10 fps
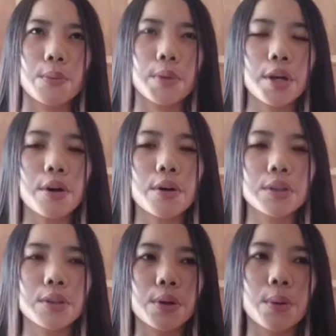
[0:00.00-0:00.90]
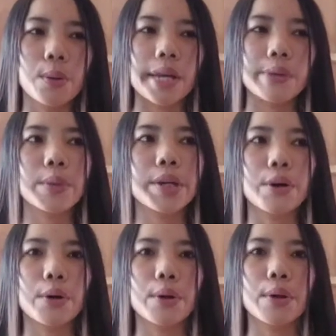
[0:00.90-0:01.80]
We all know and we
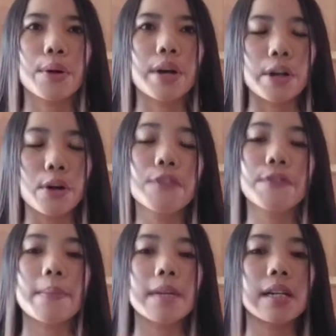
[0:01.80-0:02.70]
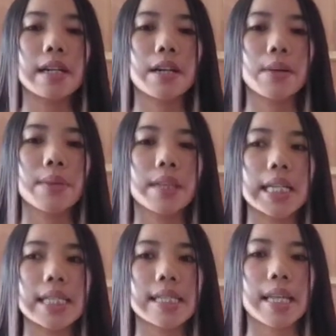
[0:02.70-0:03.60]
all are all familiar with
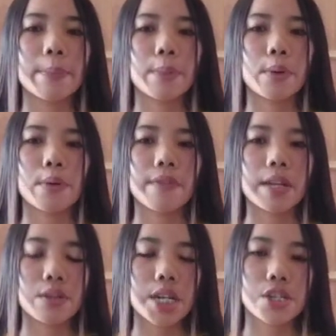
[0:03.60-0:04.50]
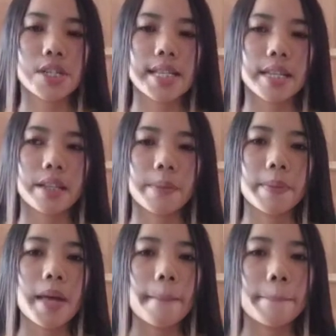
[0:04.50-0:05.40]
this type of education setup
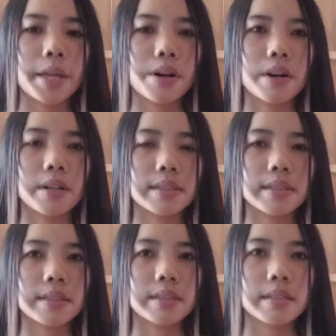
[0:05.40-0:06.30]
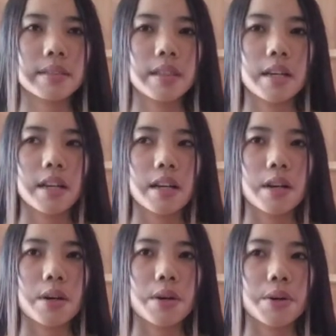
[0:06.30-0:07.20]
because
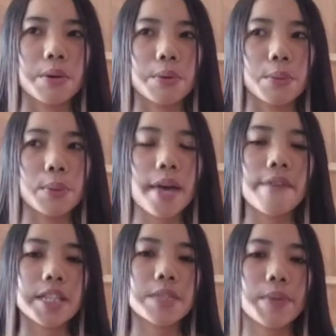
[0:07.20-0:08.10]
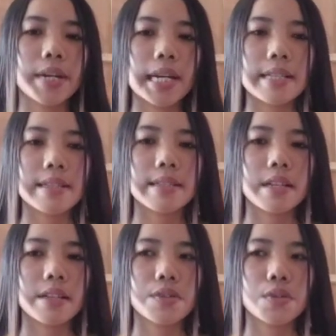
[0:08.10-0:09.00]
we have experienced
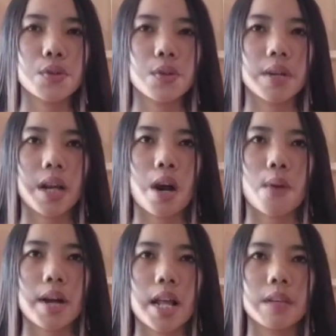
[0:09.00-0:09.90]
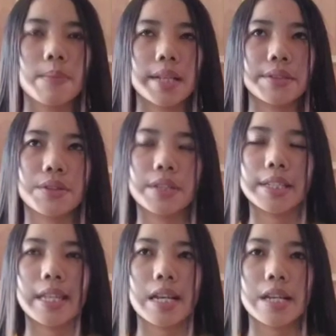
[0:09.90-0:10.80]
this during our
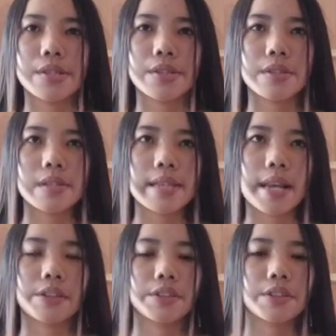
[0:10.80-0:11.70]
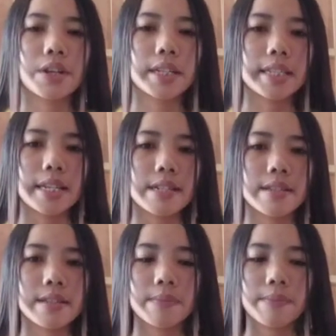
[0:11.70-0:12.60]
elementary days and secondary
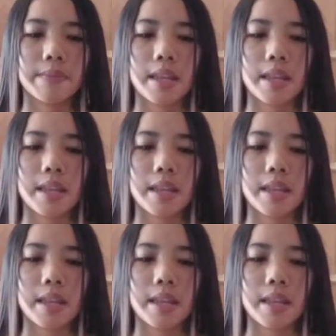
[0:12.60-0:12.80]
days.